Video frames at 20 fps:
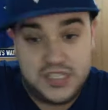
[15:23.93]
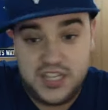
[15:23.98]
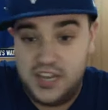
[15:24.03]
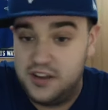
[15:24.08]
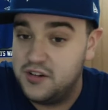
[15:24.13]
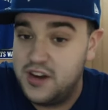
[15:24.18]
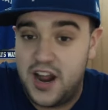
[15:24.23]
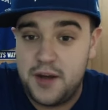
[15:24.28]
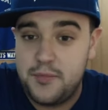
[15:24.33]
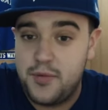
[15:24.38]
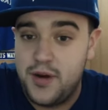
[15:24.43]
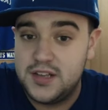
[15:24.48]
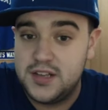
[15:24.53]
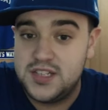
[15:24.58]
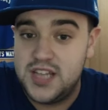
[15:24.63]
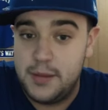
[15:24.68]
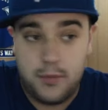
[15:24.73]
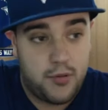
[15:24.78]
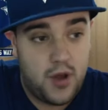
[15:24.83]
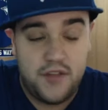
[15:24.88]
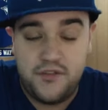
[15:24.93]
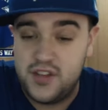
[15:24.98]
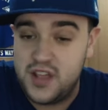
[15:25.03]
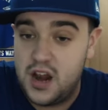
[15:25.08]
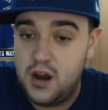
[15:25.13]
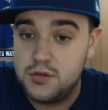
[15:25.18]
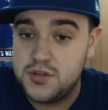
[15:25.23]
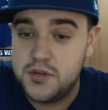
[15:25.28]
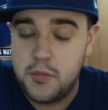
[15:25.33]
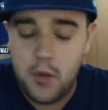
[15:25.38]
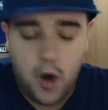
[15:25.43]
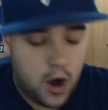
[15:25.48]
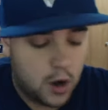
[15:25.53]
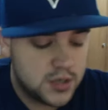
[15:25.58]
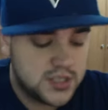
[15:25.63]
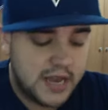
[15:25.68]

Don't know how to pronounce the name. We'll probably figure that out tomorrow.